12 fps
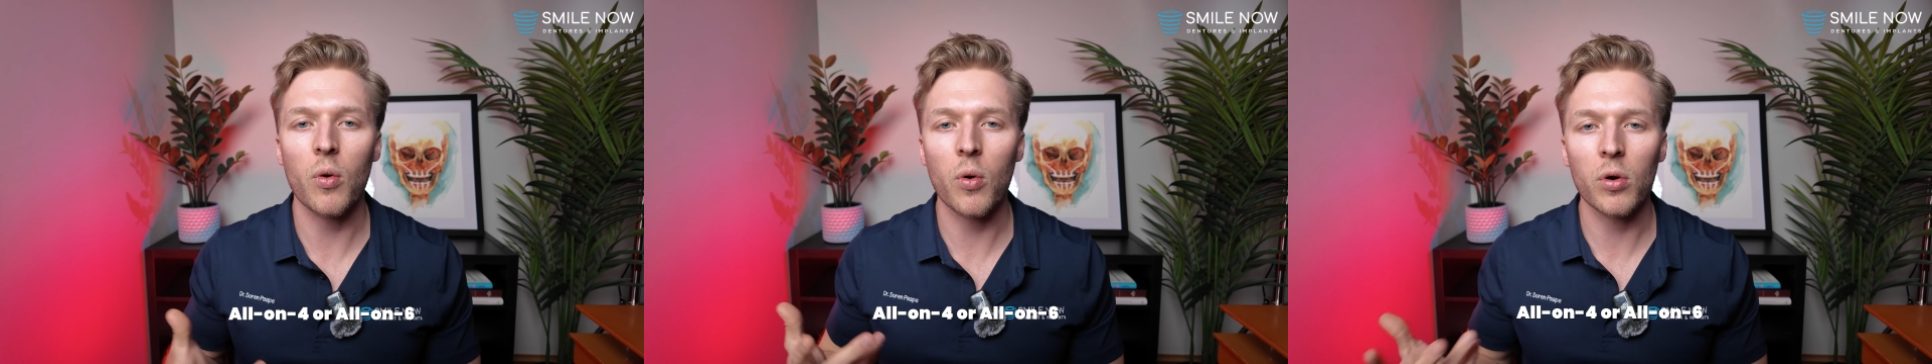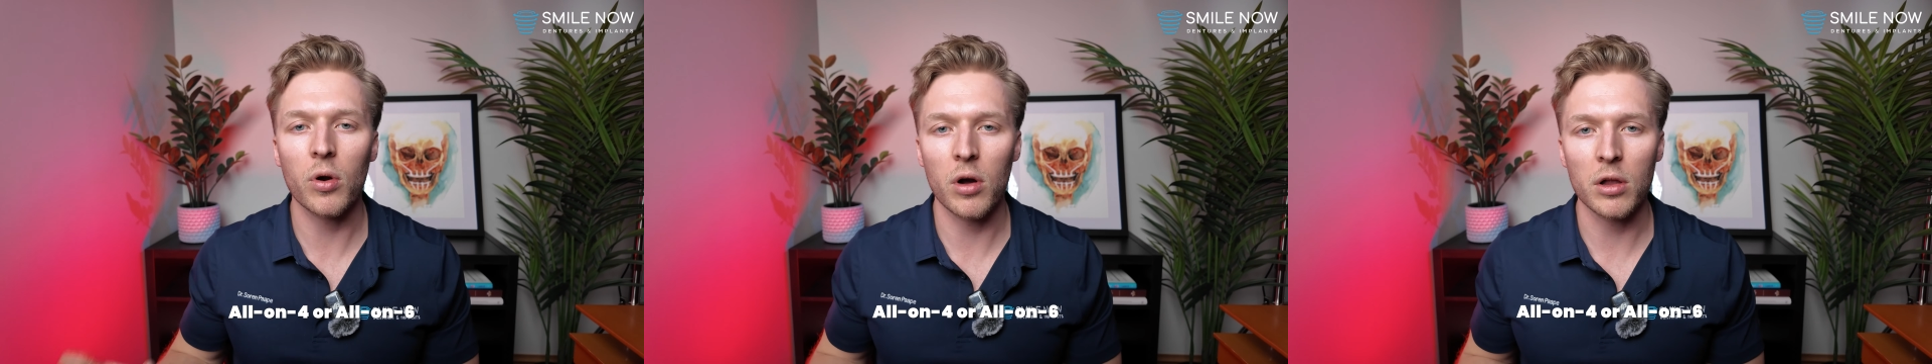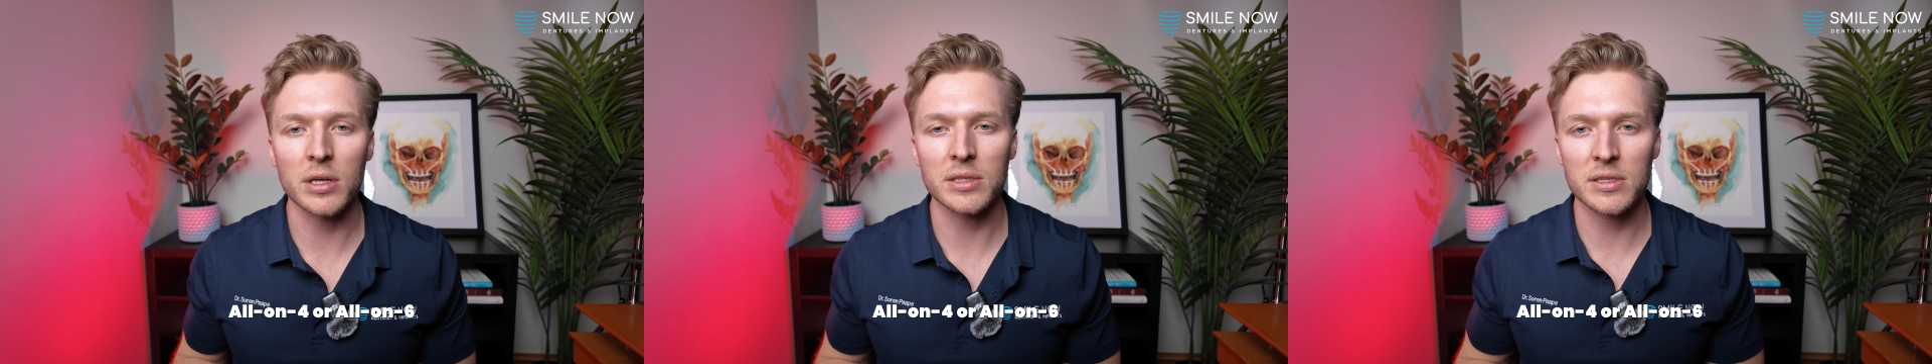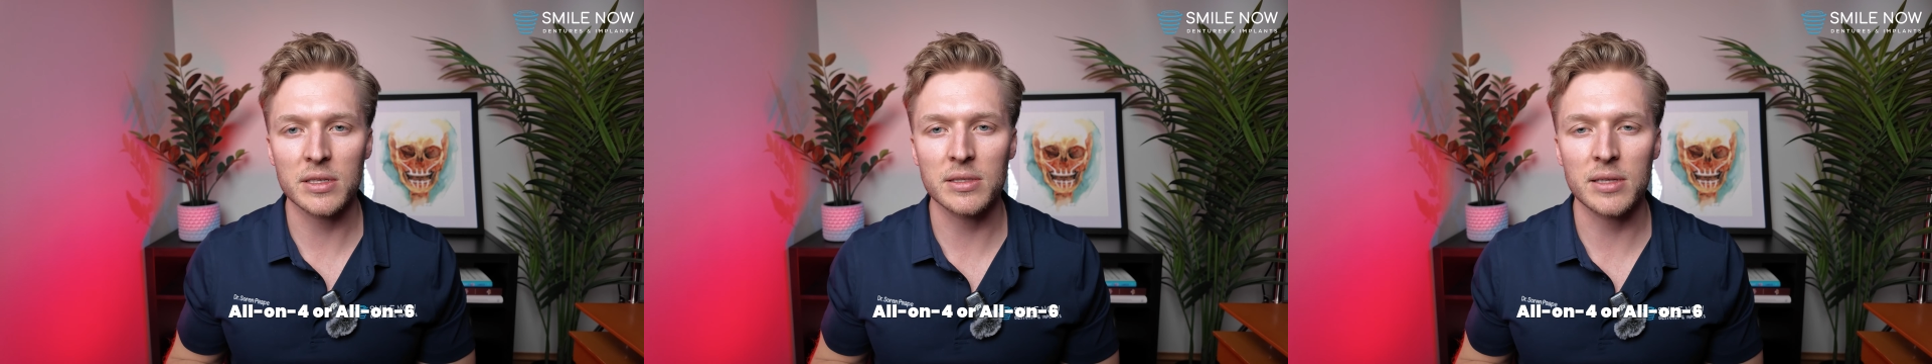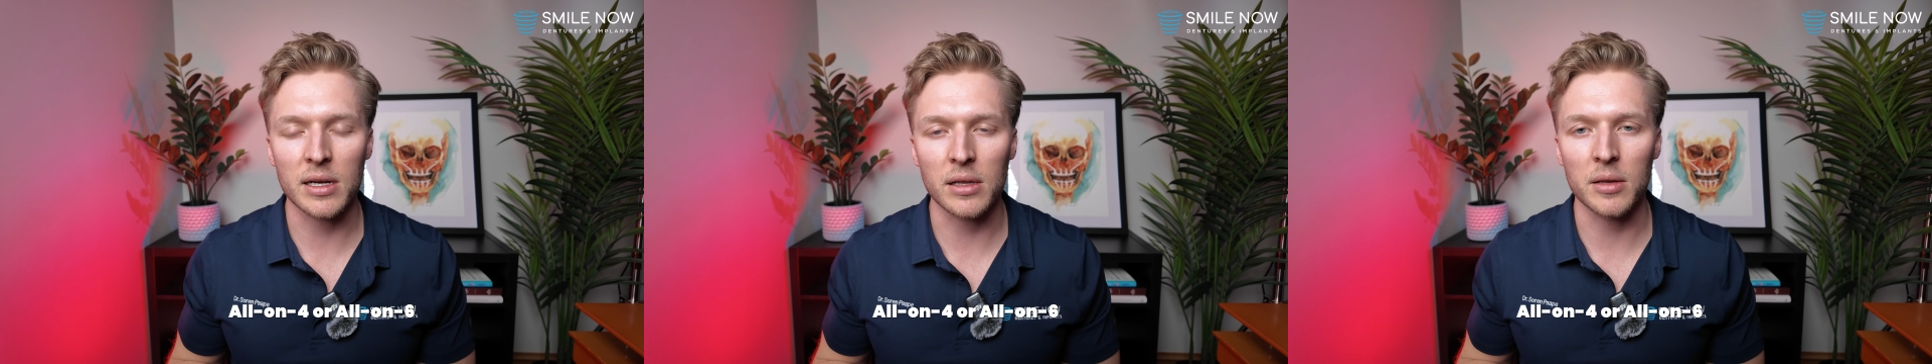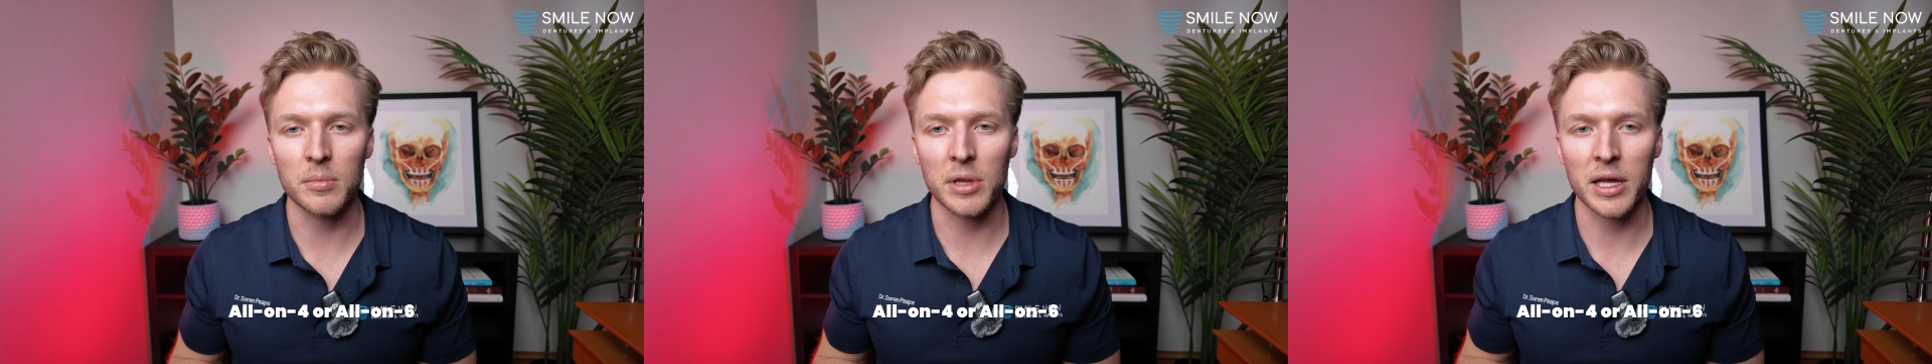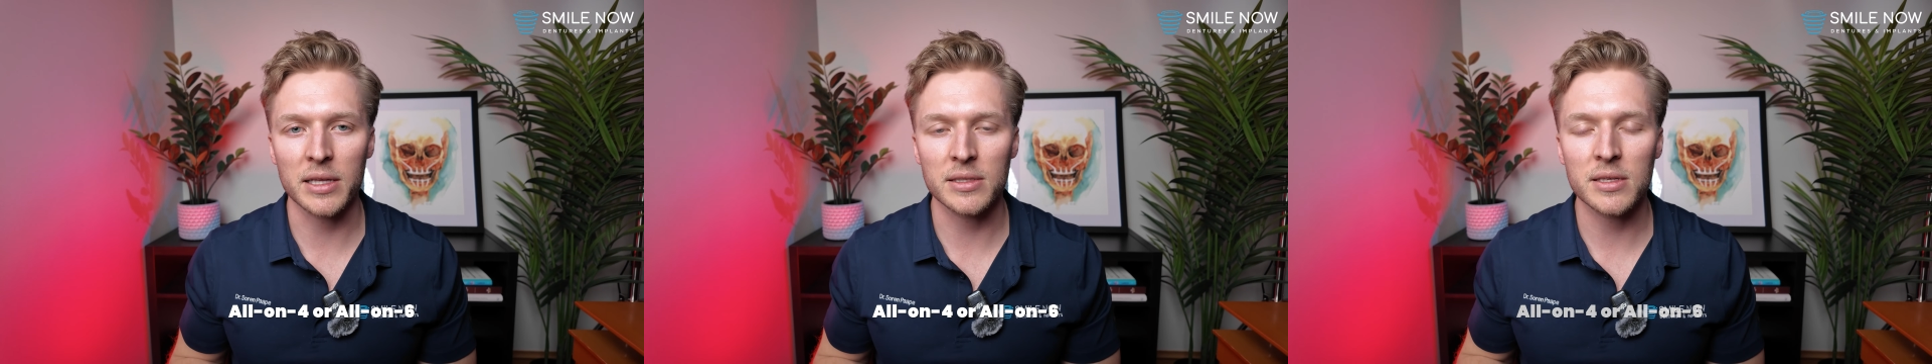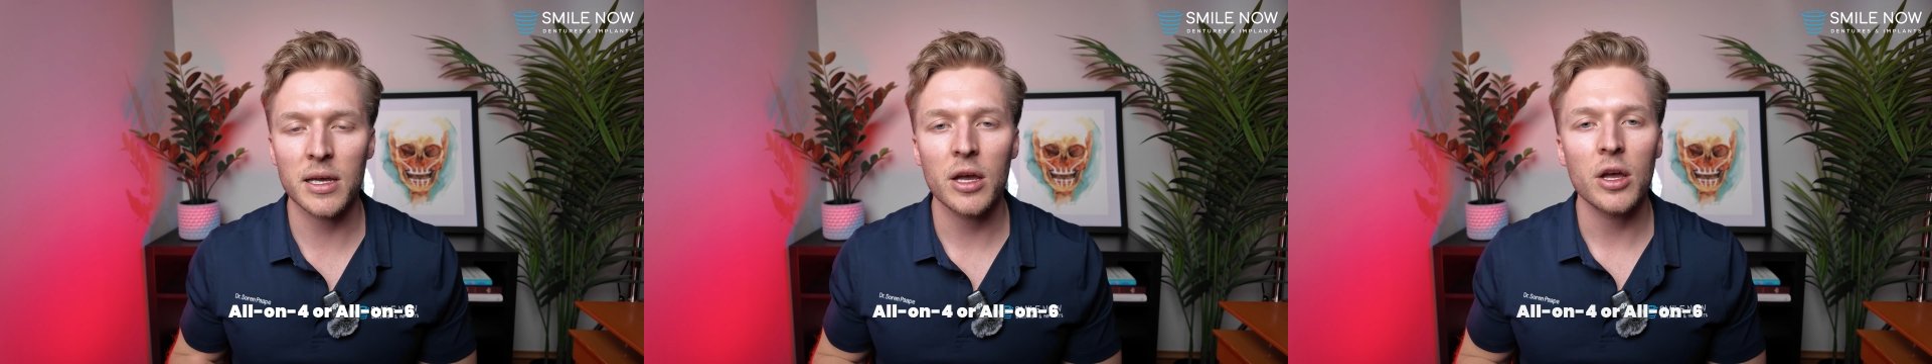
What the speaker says: or All on 6 dental implants,